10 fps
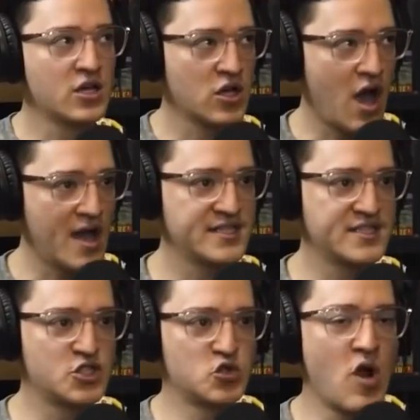
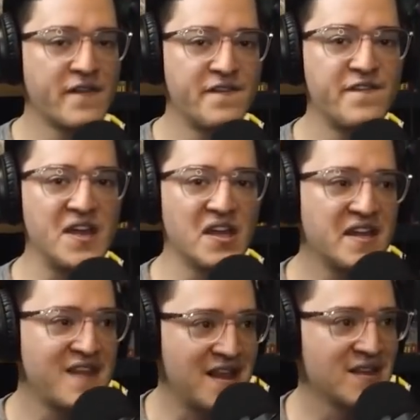causes a strong
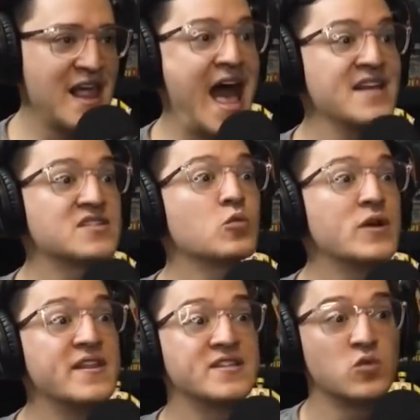feeling that lasts
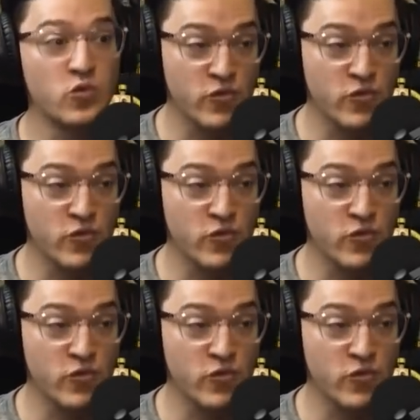with its